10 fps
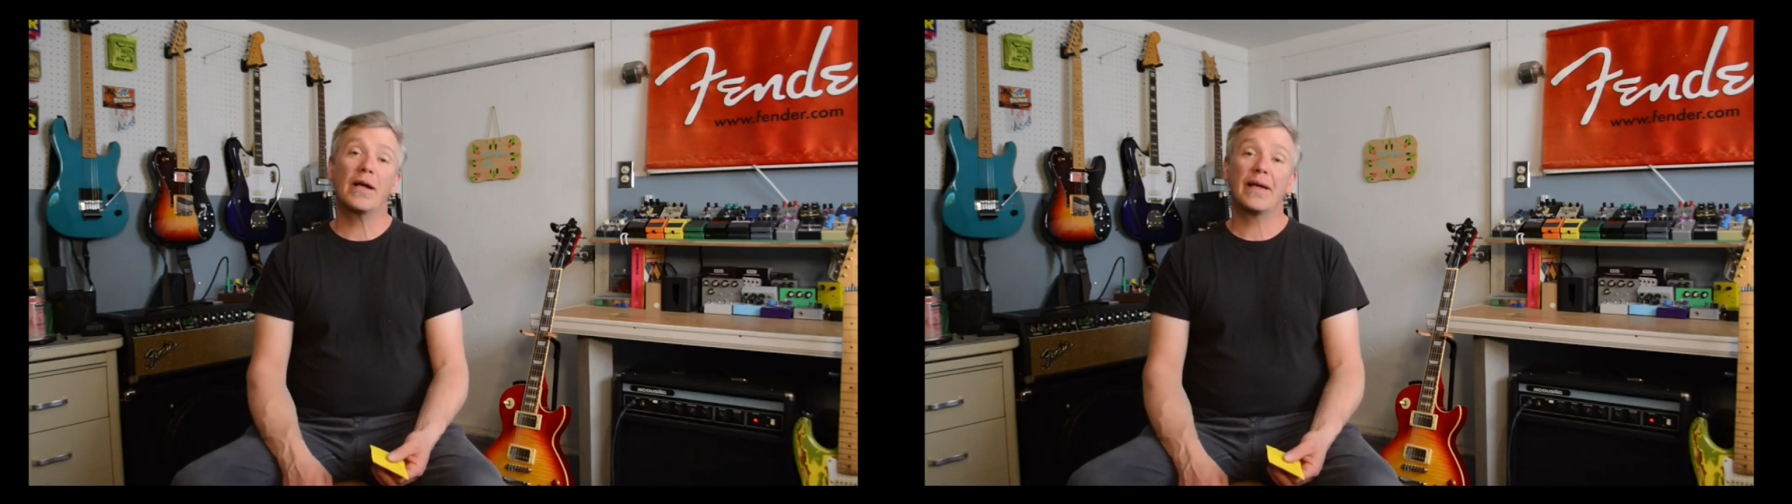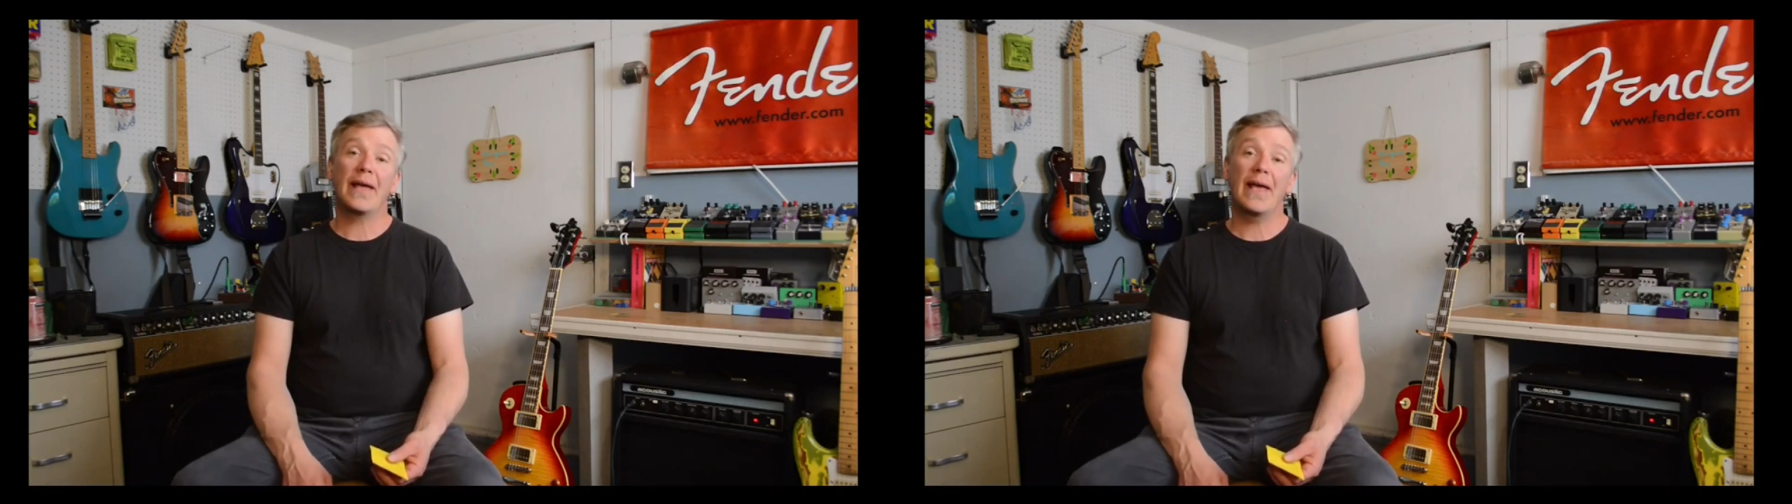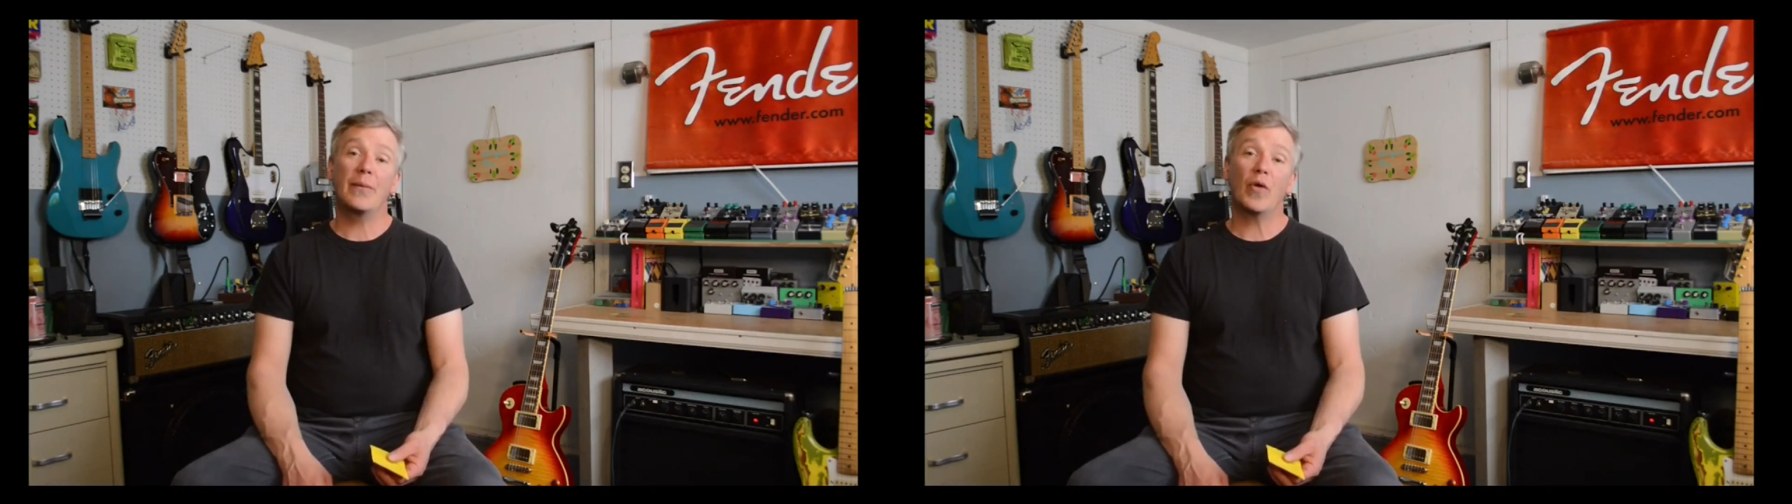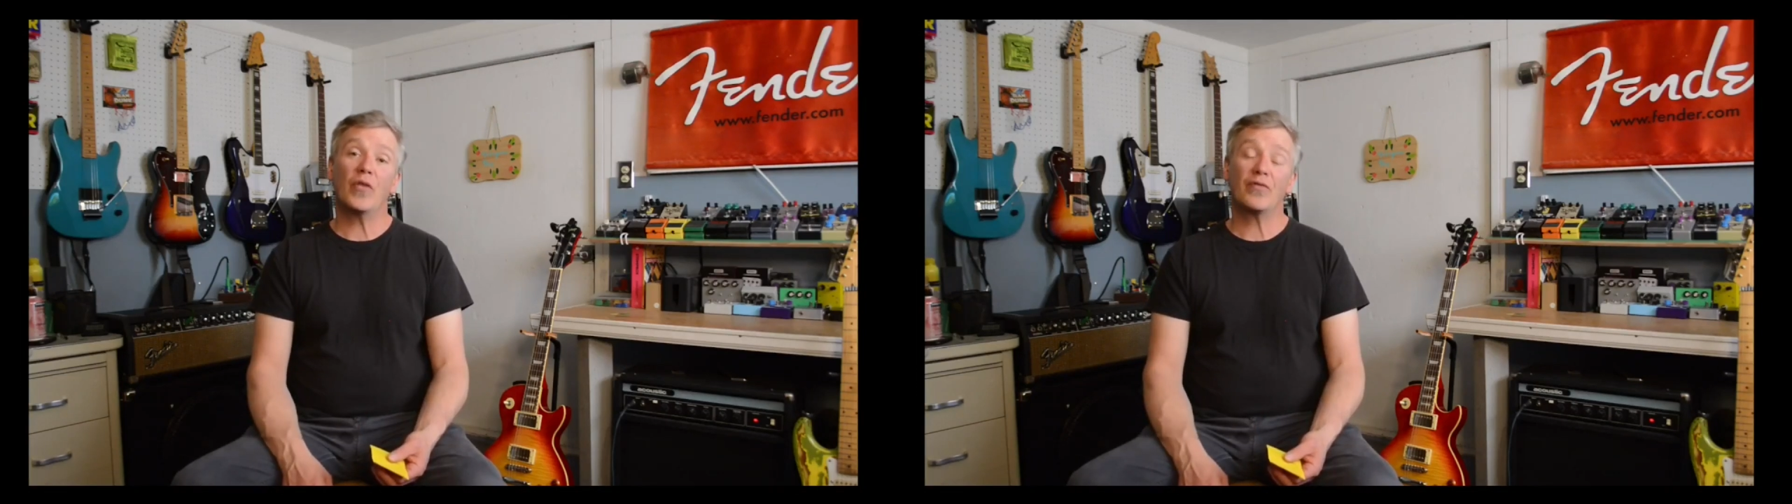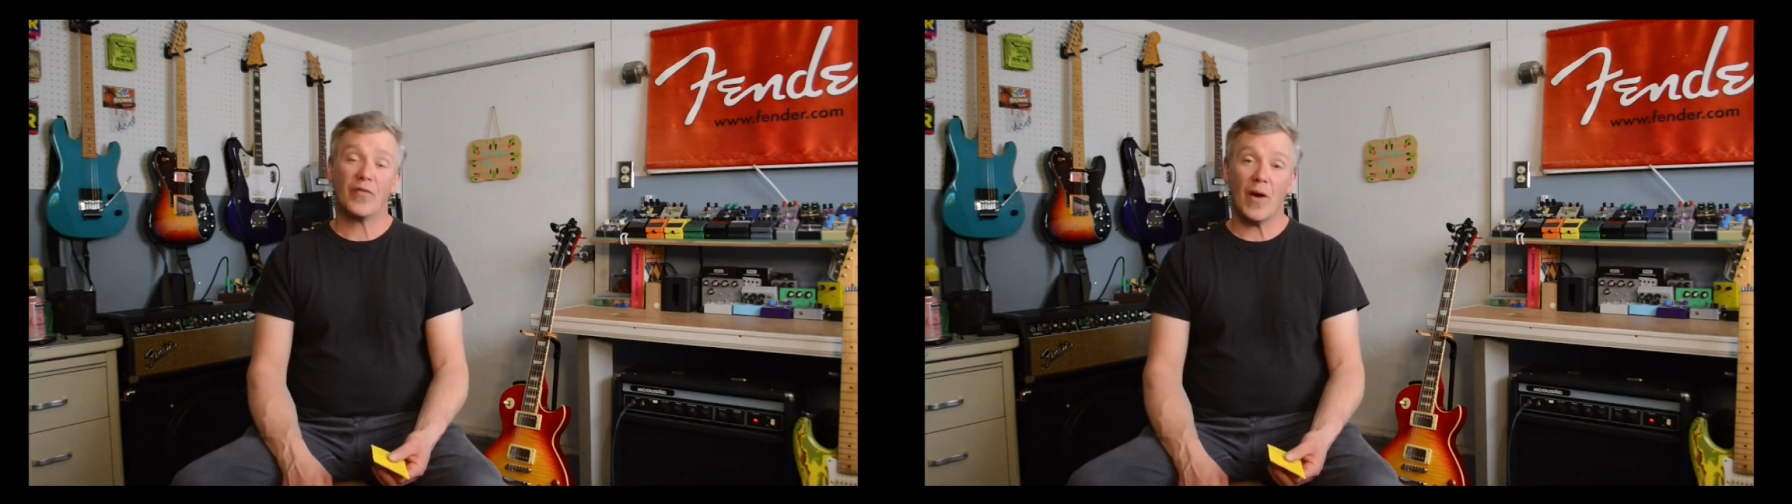cable
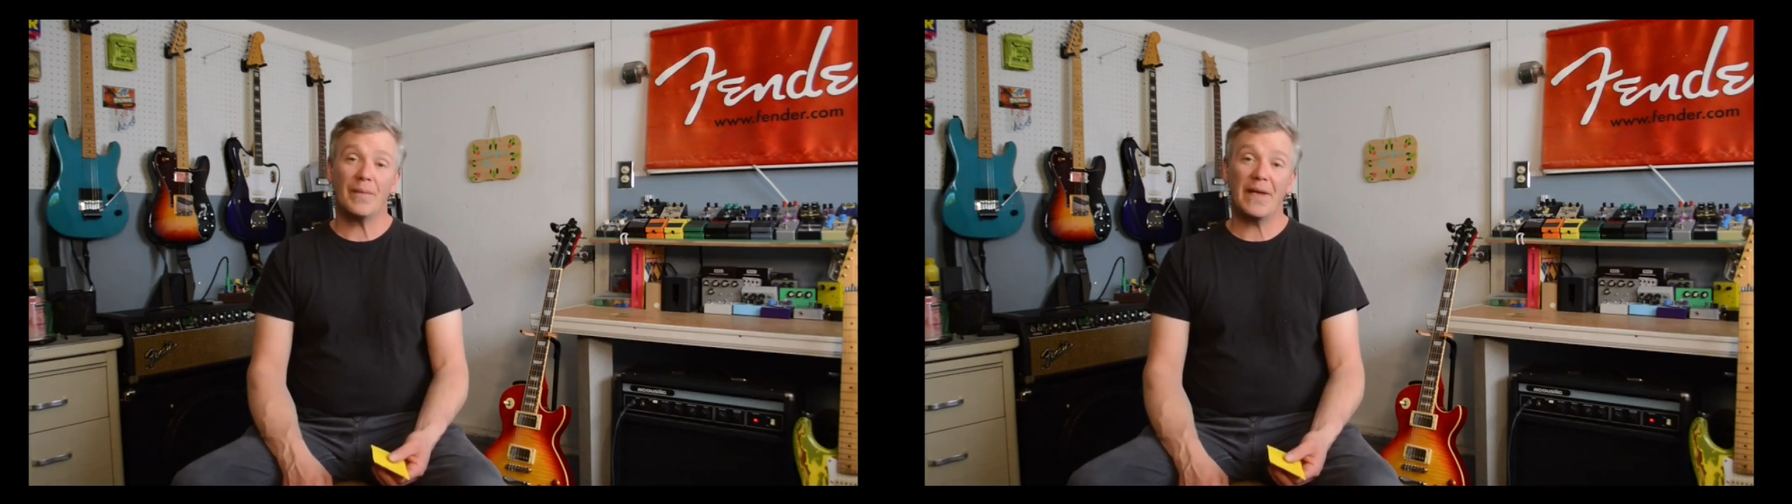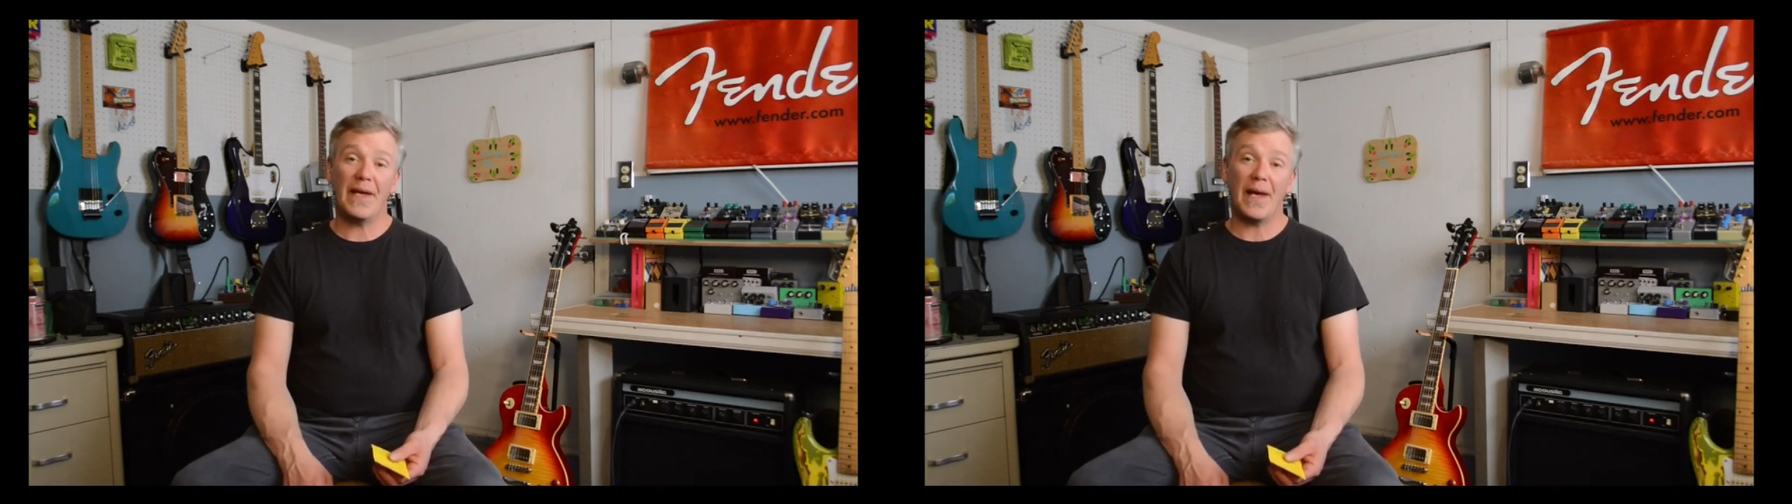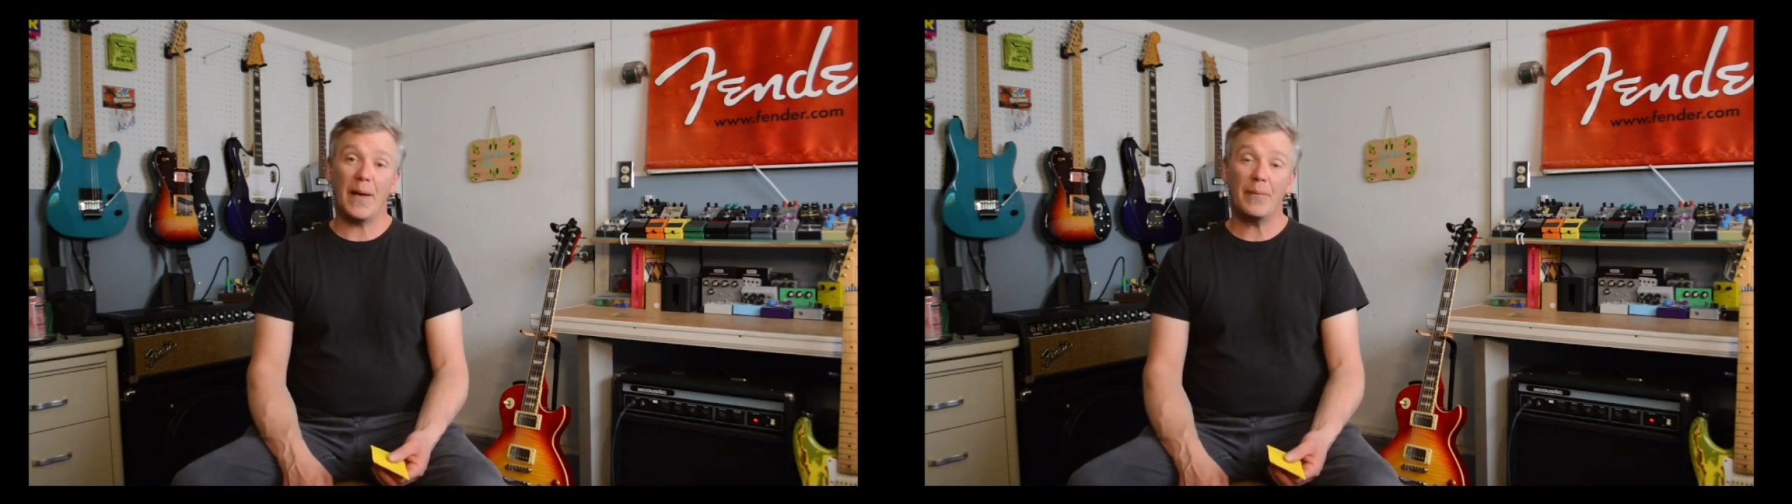from the amp